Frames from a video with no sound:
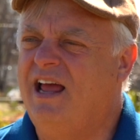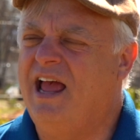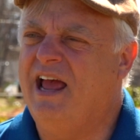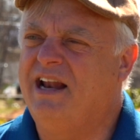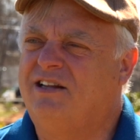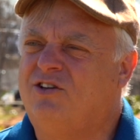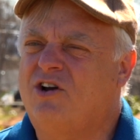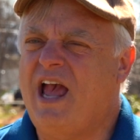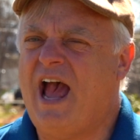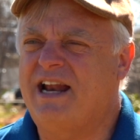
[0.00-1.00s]
and
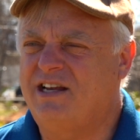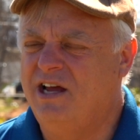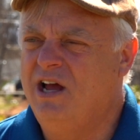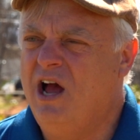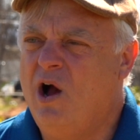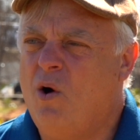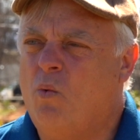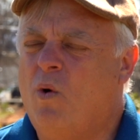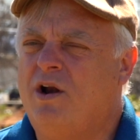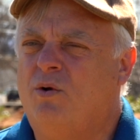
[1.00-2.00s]
look at
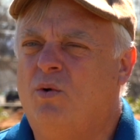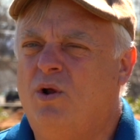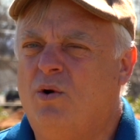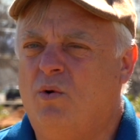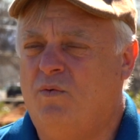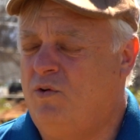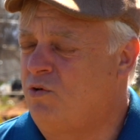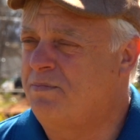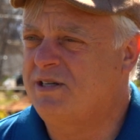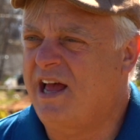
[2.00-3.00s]
what
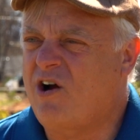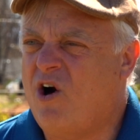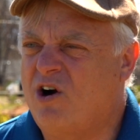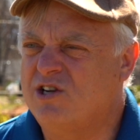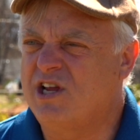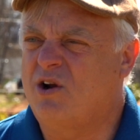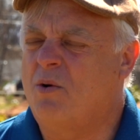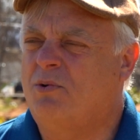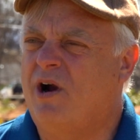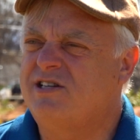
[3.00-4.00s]
groups like ours at
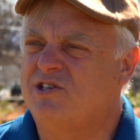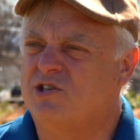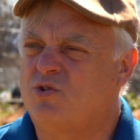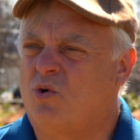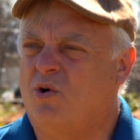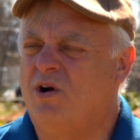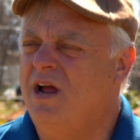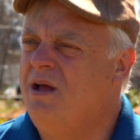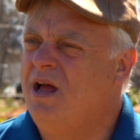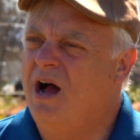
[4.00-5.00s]
Hope Crisis or
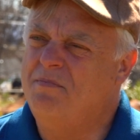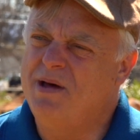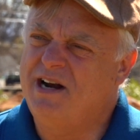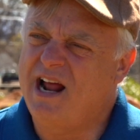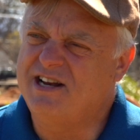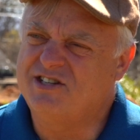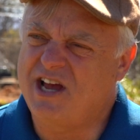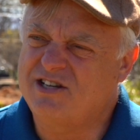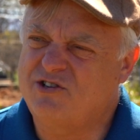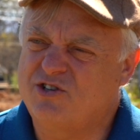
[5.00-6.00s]
Mennonite
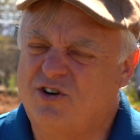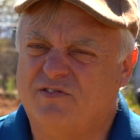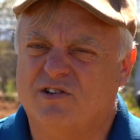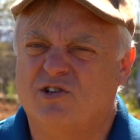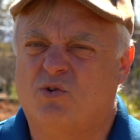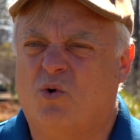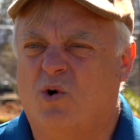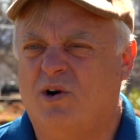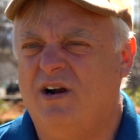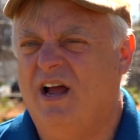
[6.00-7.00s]
Disaster Service
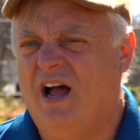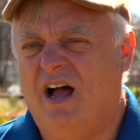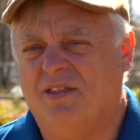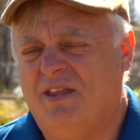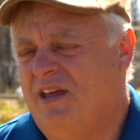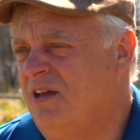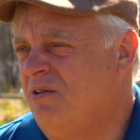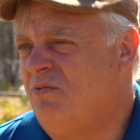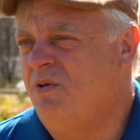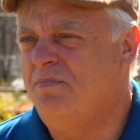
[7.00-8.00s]
or the
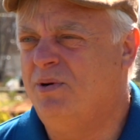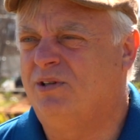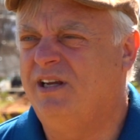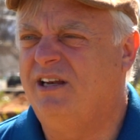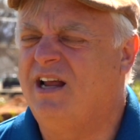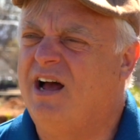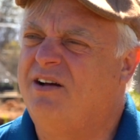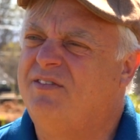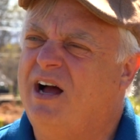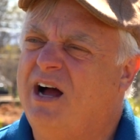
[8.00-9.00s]
Rebuilding
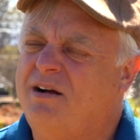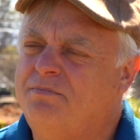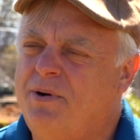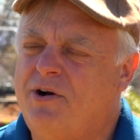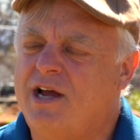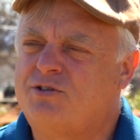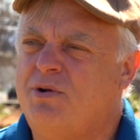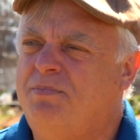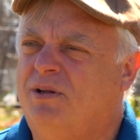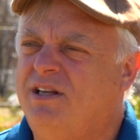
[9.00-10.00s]
Paradise
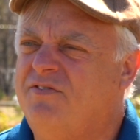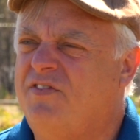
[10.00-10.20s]
Rebuilding